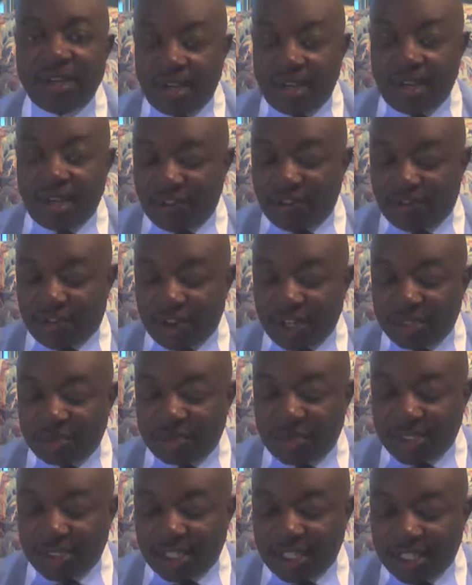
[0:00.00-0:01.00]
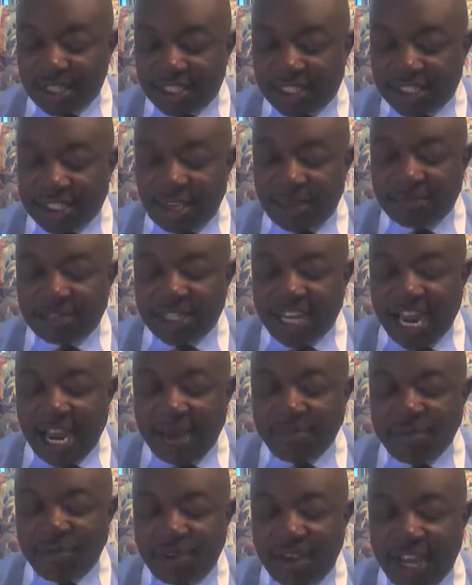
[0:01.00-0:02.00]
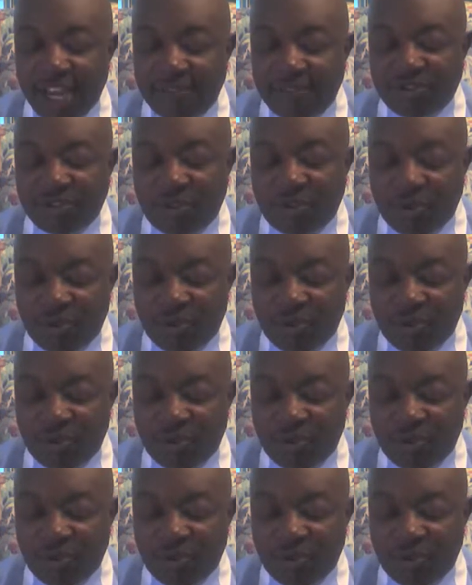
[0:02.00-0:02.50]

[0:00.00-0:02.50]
The first one says, "Sometime you have to